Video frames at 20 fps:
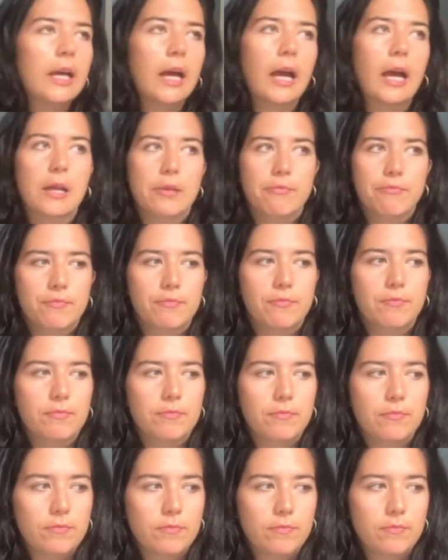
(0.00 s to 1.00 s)

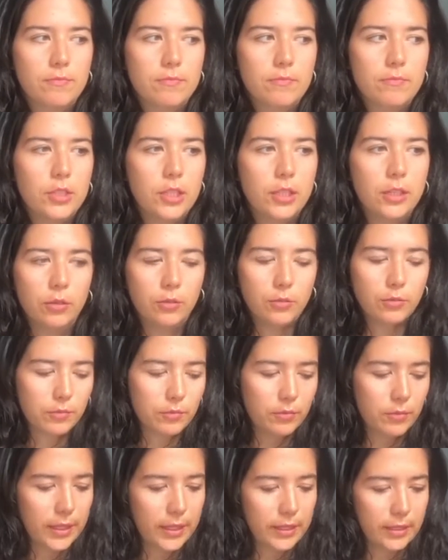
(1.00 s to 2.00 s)

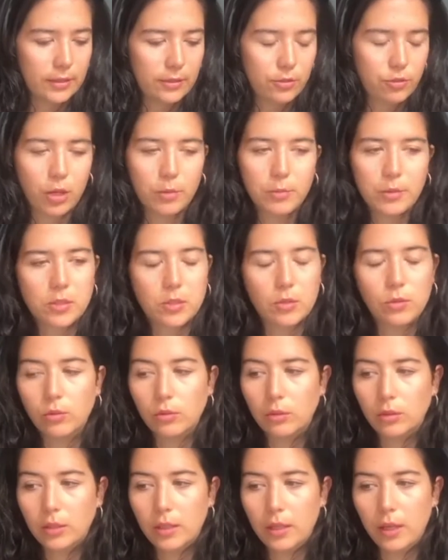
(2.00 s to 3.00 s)
in drama
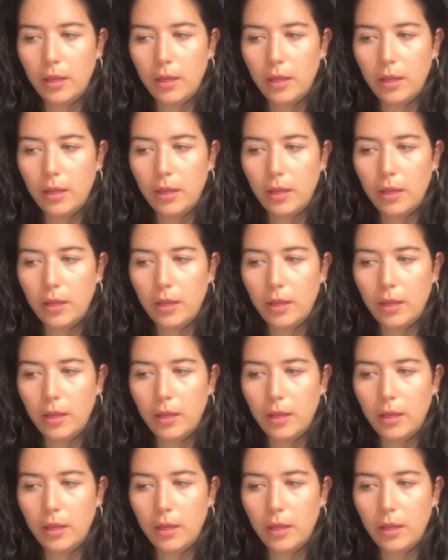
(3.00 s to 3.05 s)
school.